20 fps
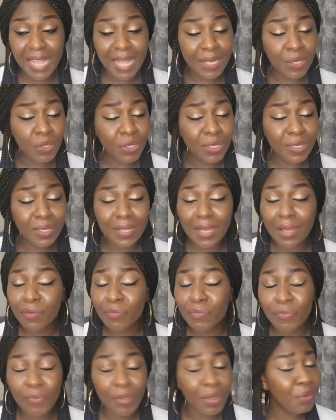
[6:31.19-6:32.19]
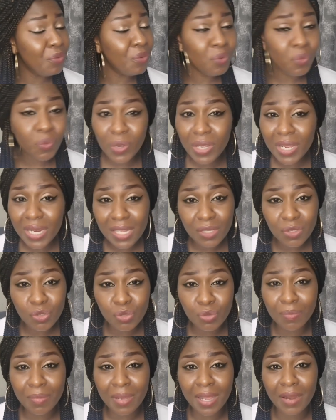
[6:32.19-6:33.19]
and are very willing
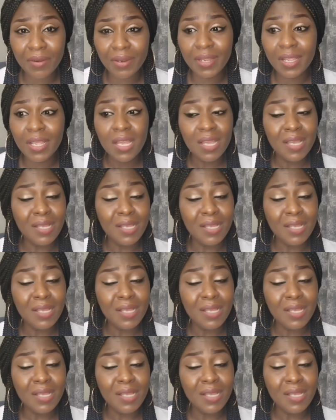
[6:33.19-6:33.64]
to marry